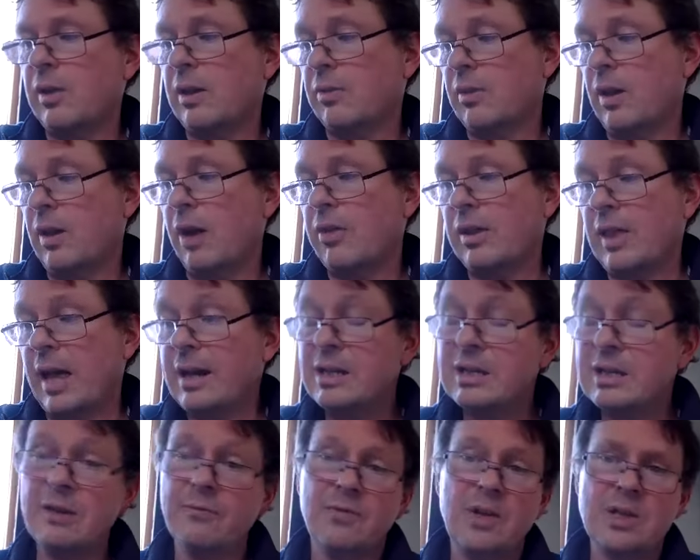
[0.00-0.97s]
And I think that
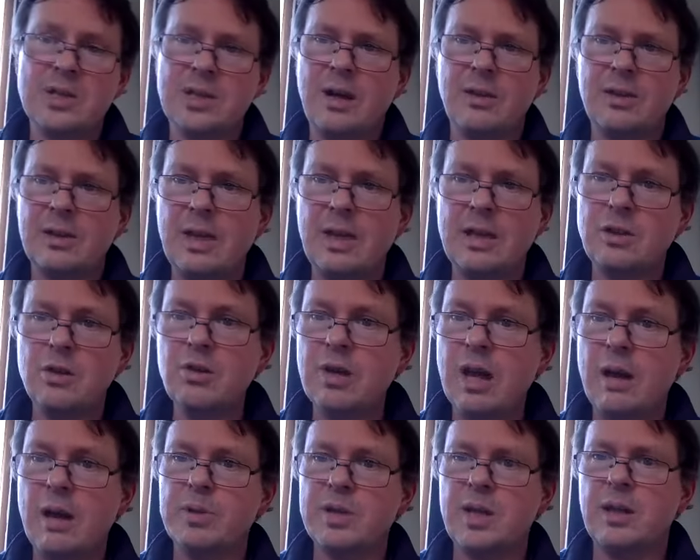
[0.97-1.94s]
is convincing. I think they do
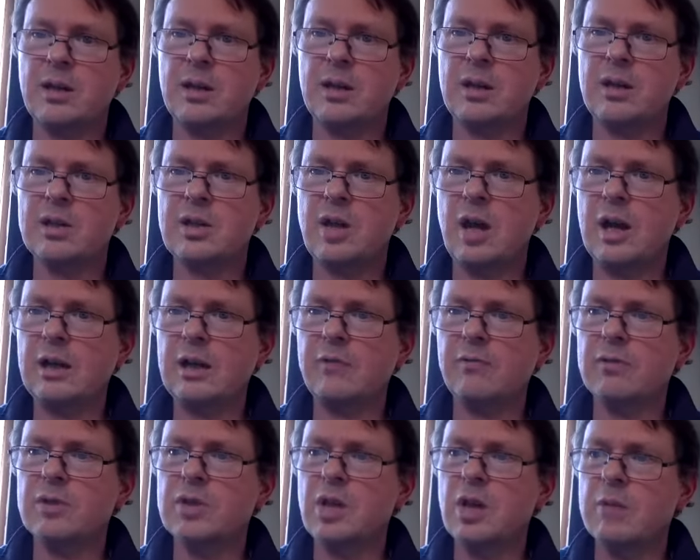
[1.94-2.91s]
get presented in entirely
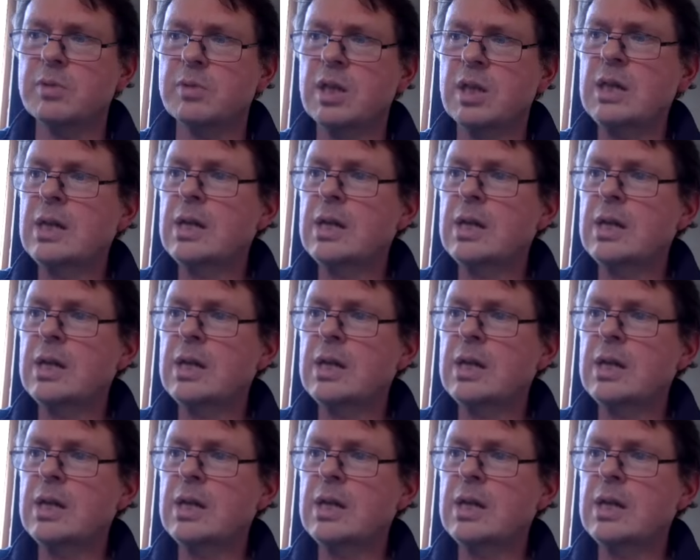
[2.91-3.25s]
different terms.